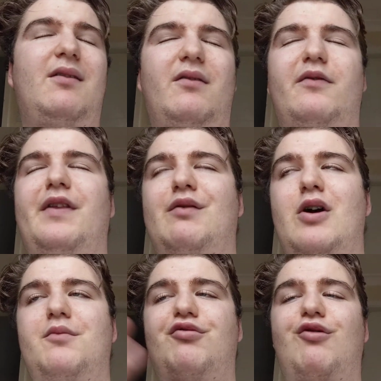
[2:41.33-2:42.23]
their
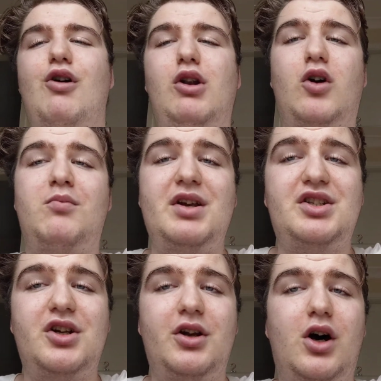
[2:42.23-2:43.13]
own prologue
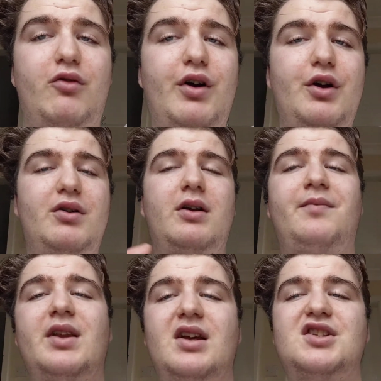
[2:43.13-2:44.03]
mission or own
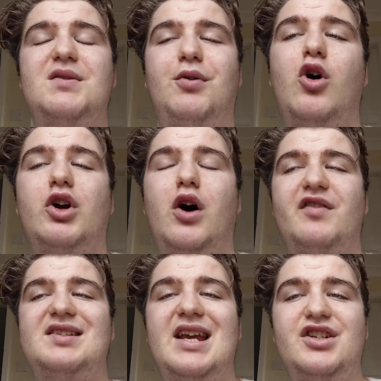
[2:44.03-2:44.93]
support
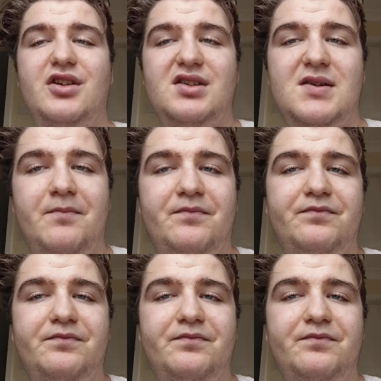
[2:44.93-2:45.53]
conversations.